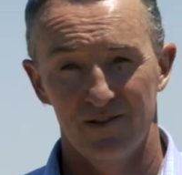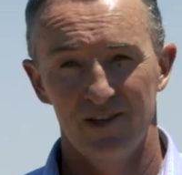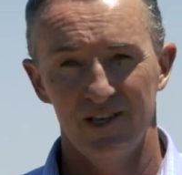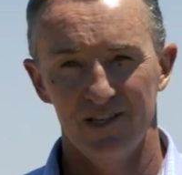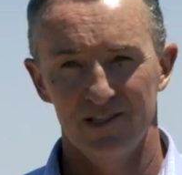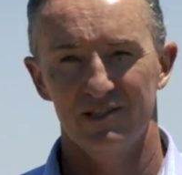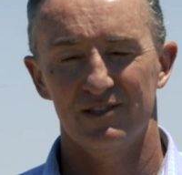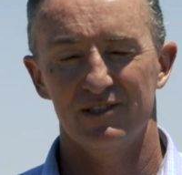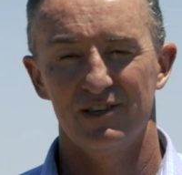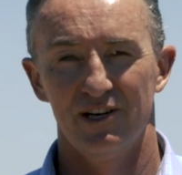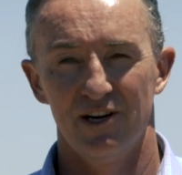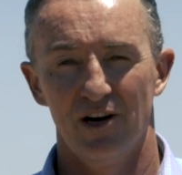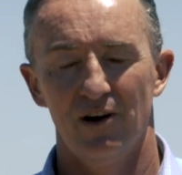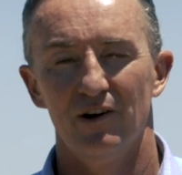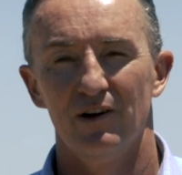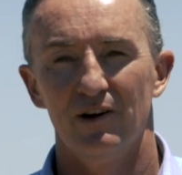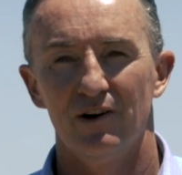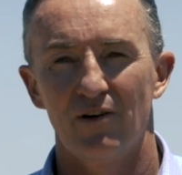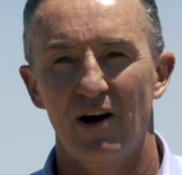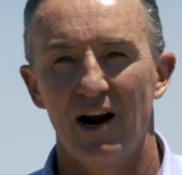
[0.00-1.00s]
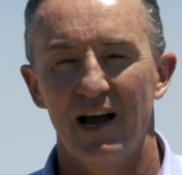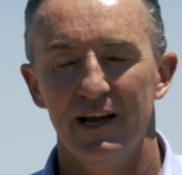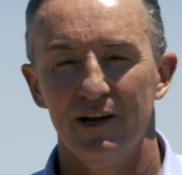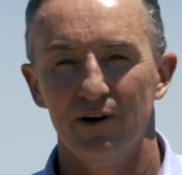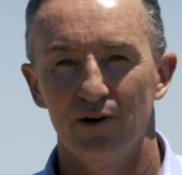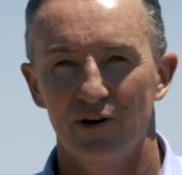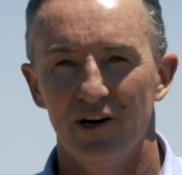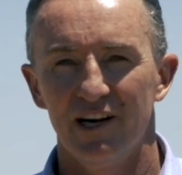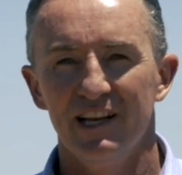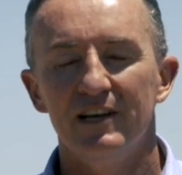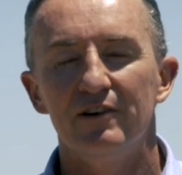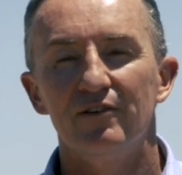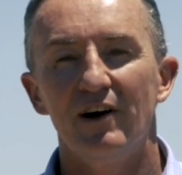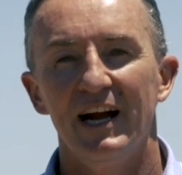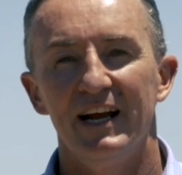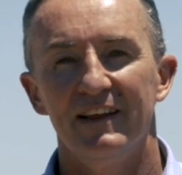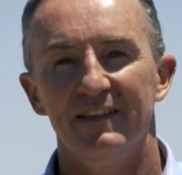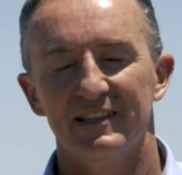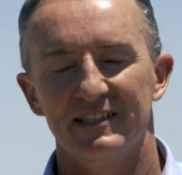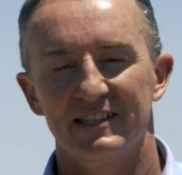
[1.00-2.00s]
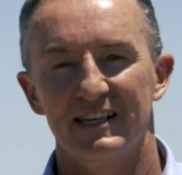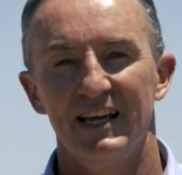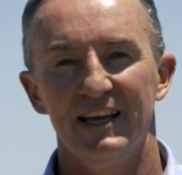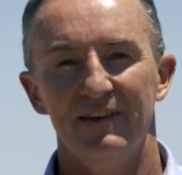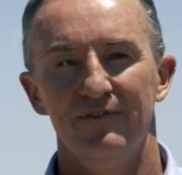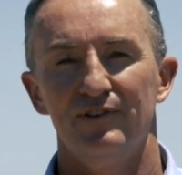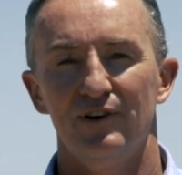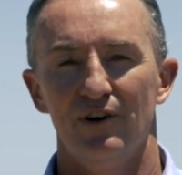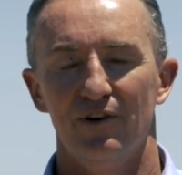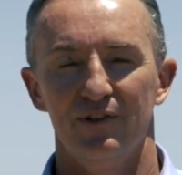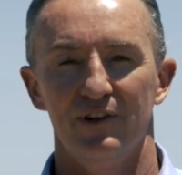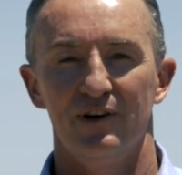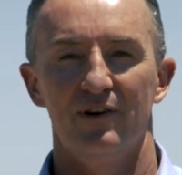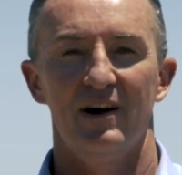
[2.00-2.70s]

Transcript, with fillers: This canola grain, or any grain that's left on the